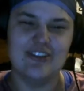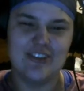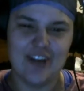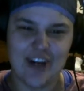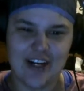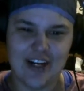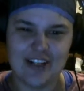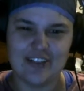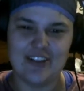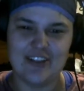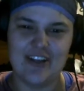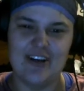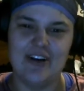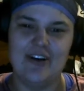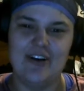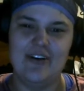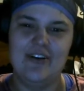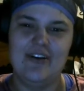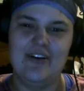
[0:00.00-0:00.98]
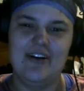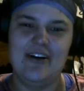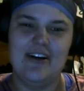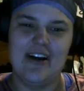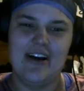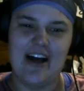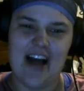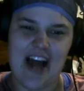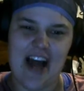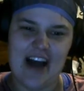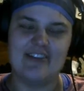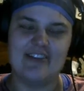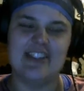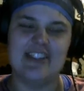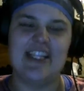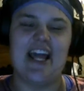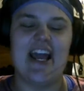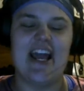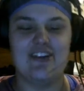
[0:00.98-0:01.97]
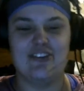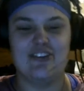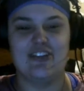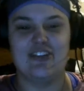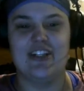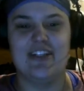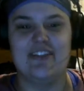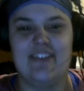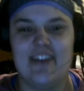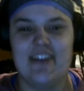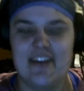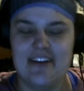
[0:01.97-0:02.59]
Naruto adaptation.